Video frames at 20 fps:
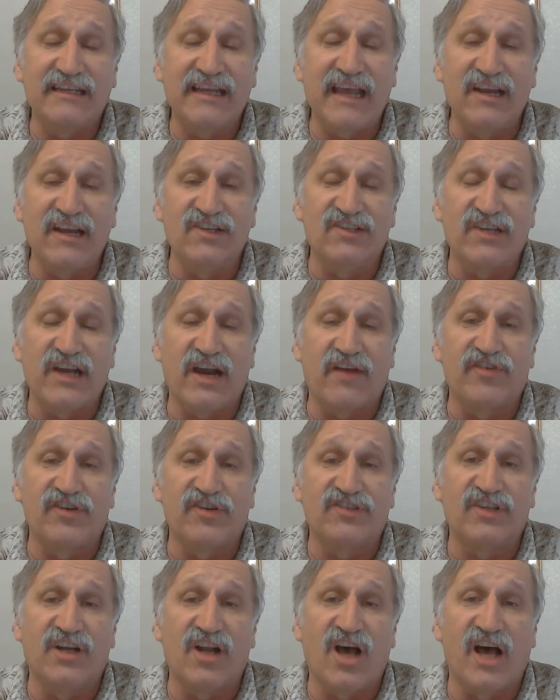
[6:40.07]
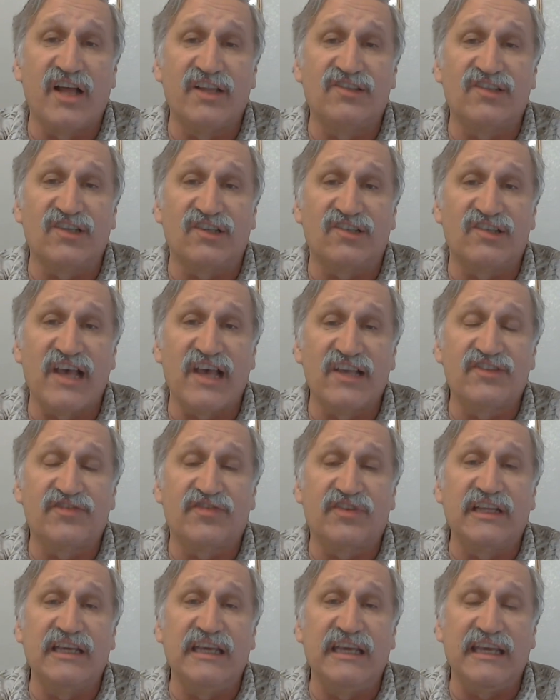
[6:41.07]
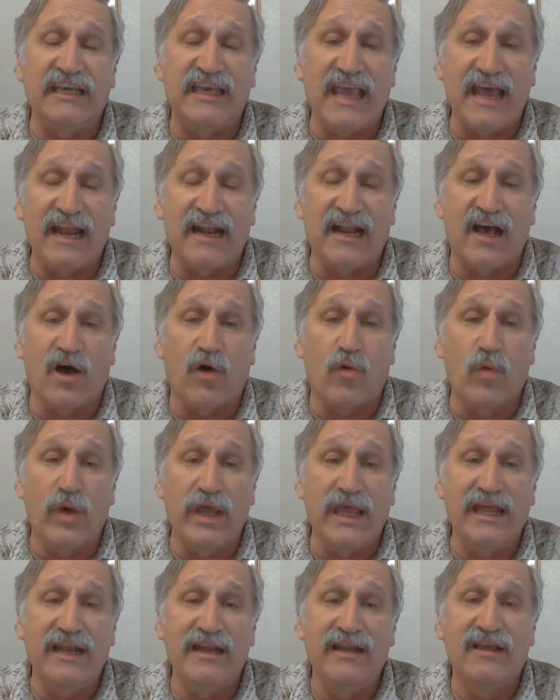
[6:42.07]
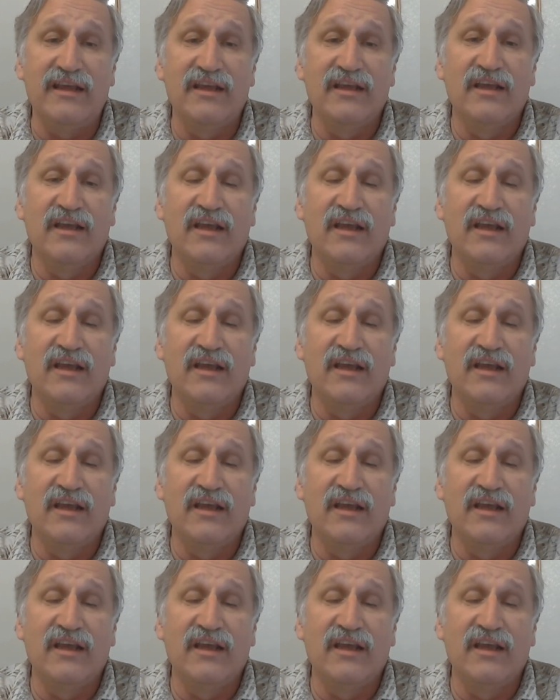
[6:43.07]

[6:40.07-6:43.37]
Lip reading: take Jefferson on successfully. He cannot win.